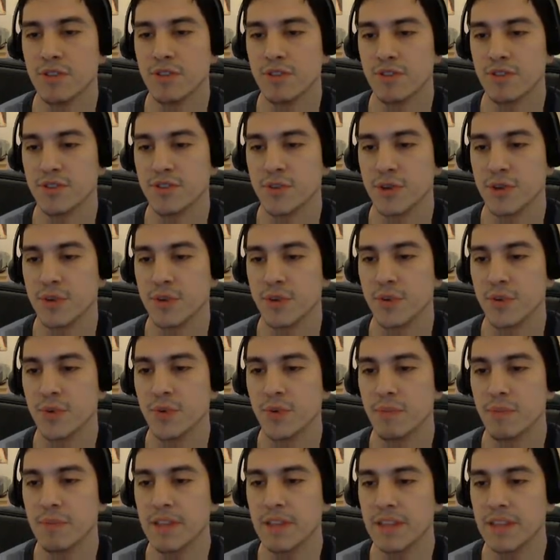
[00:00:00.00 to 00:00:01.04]
I'll just try to
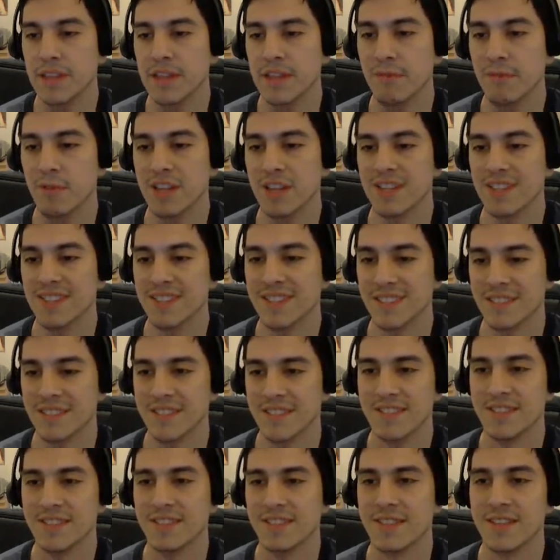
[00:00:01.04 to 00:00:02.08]
beat the level as
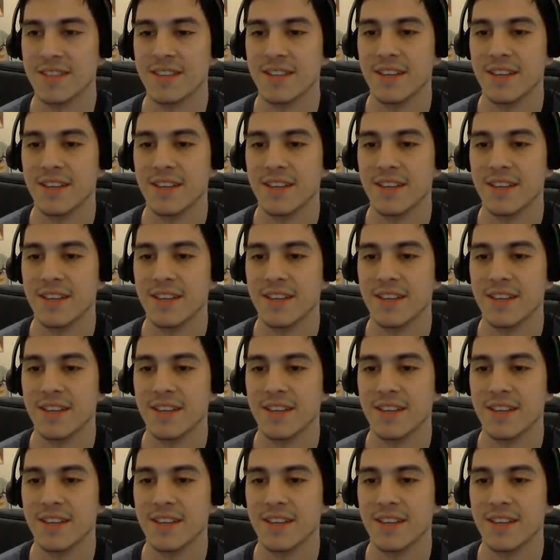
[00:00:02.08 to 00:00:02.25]
is.